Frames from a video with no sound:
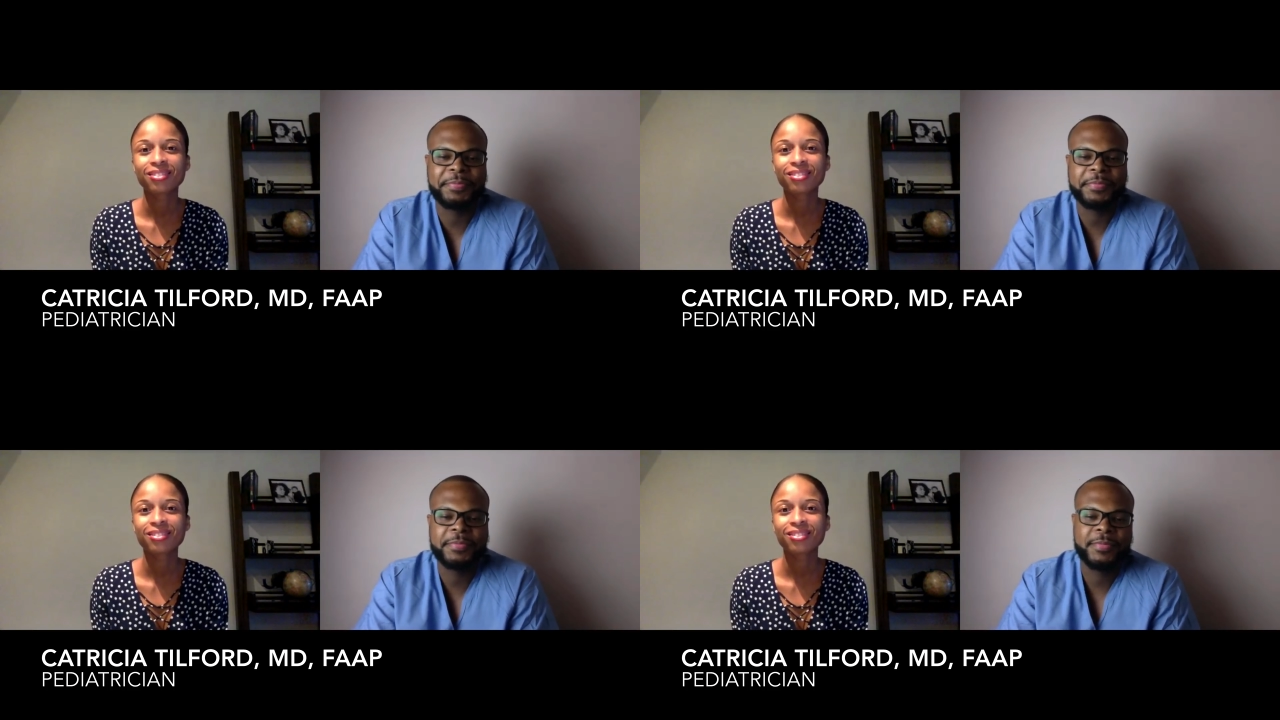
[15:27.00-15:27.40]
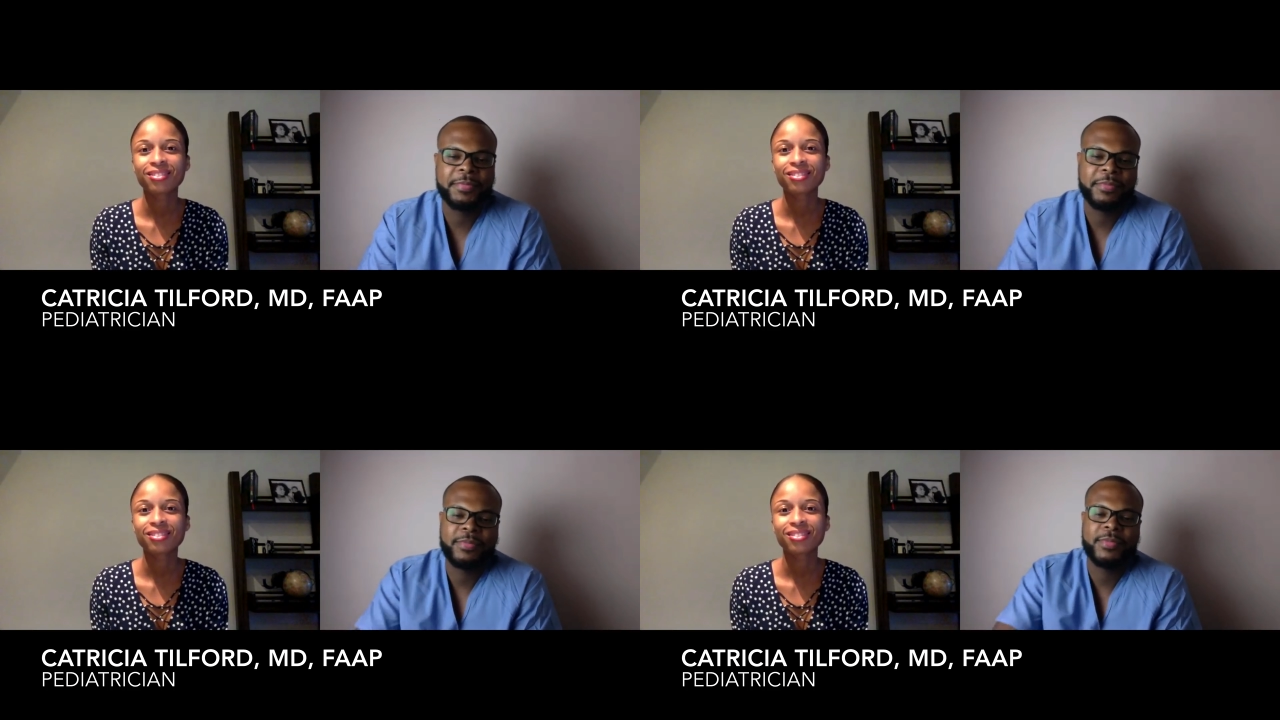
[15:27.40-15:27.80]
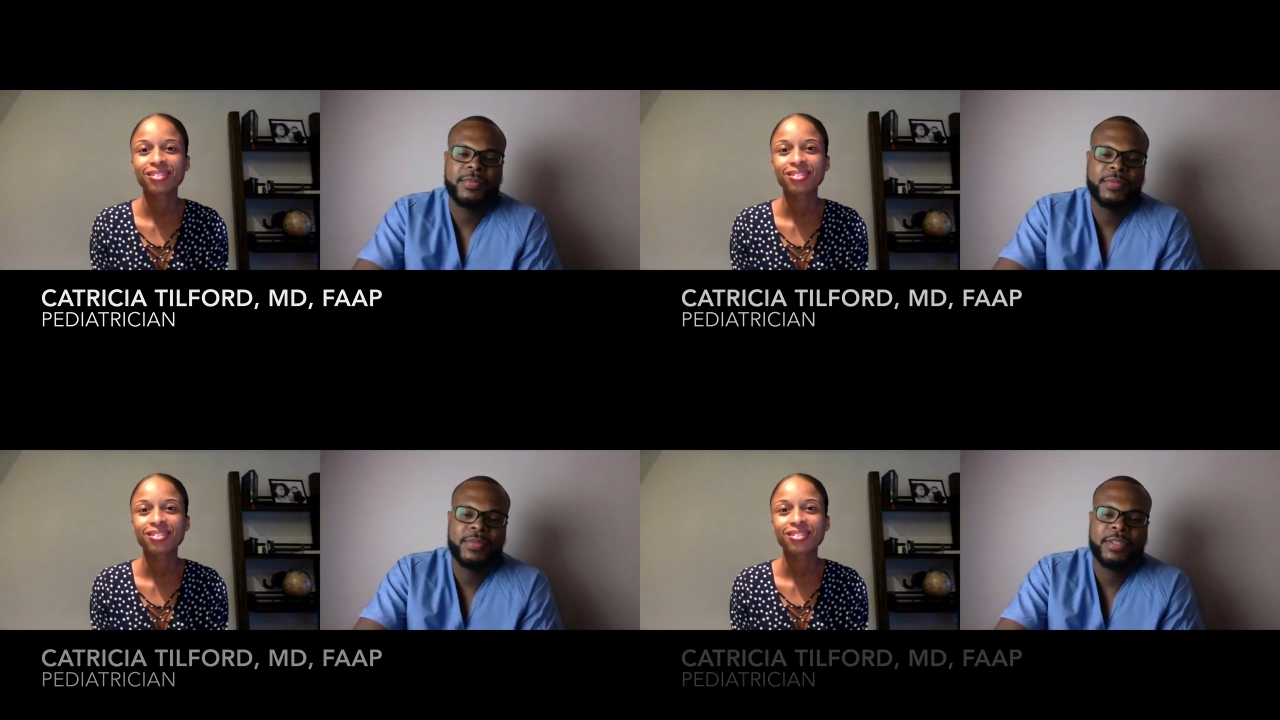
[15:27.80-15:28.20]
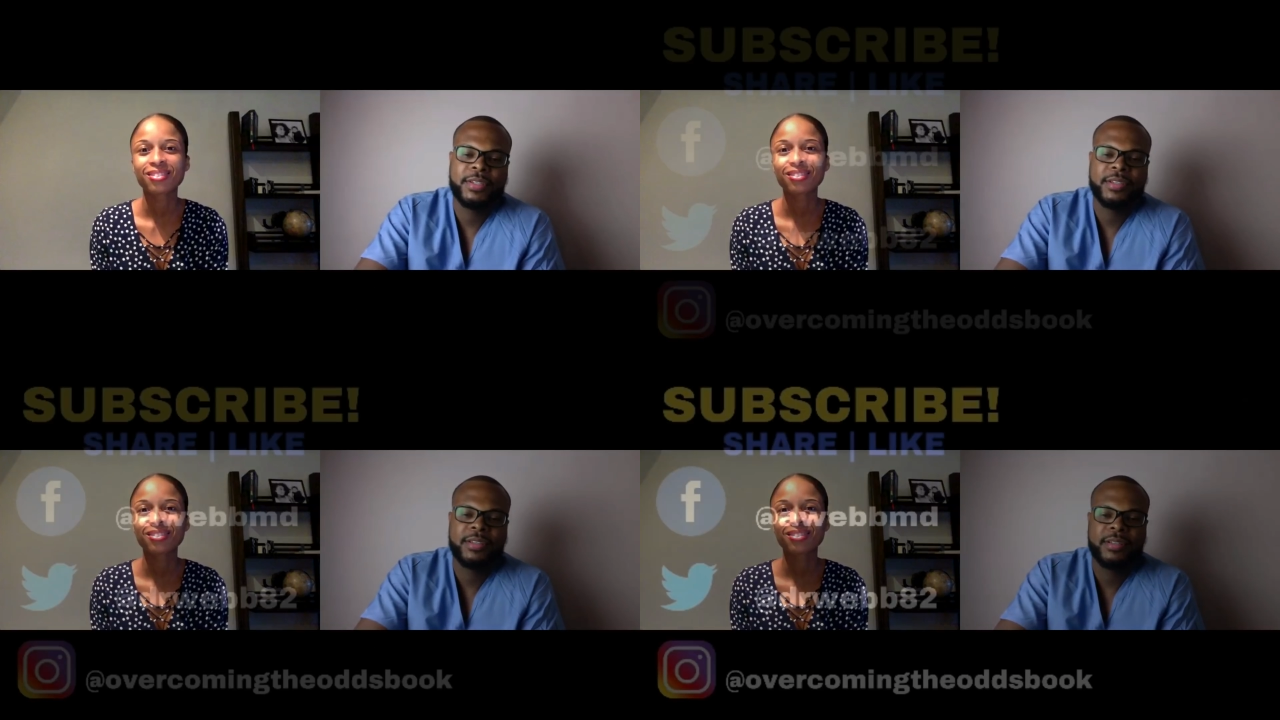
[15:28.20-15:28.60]

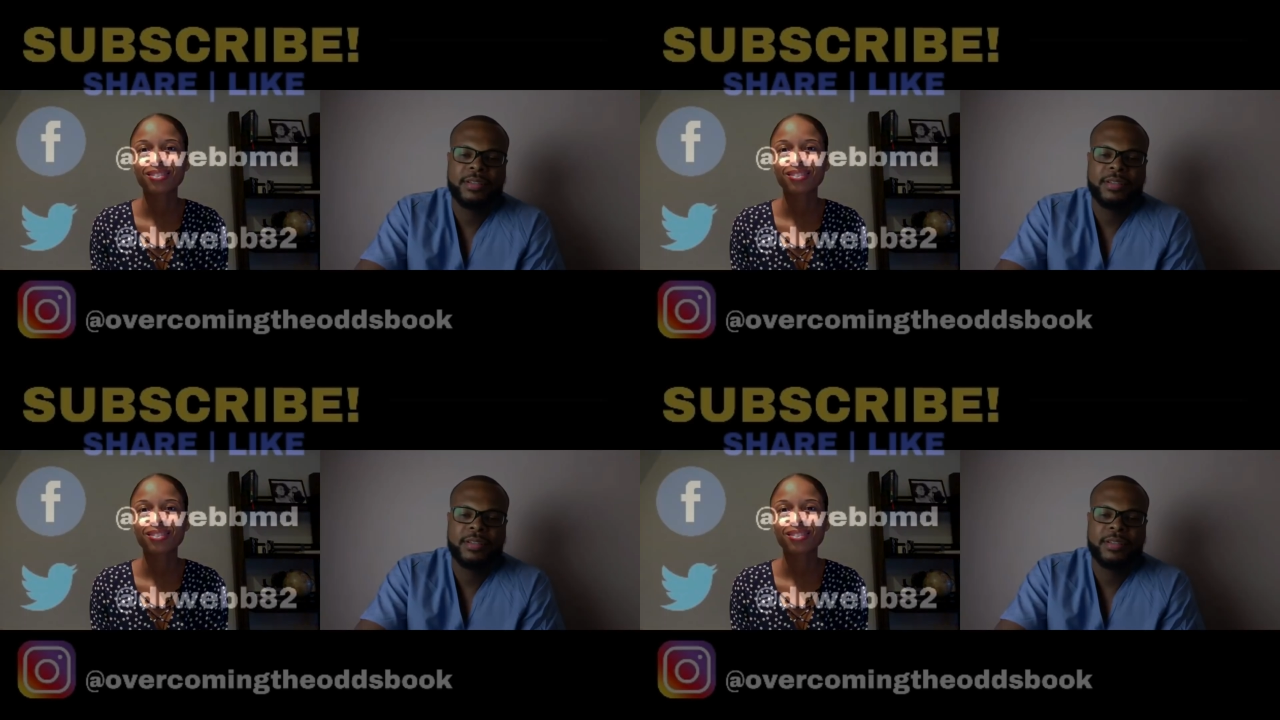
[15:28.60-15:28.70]
(silence)